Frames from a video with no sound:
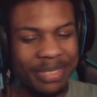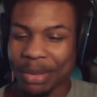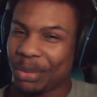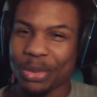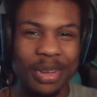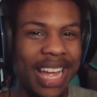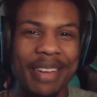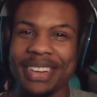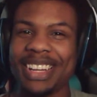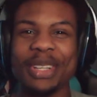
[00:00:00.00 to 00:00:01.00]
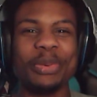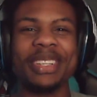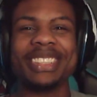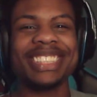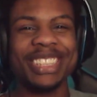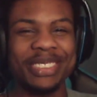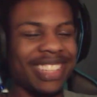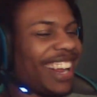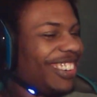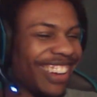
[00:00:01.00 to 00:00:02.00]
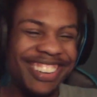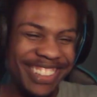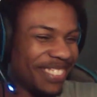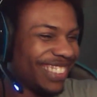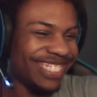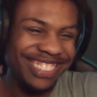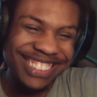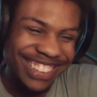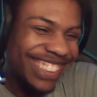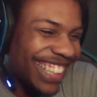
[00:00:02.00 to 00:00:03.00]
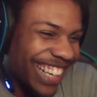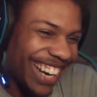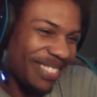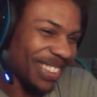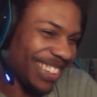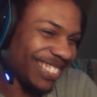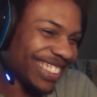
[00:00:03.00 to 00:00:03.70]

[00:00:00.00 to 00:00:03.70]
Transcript: maybe we'll have another one soon. I don't I don't even know. I just I can't believe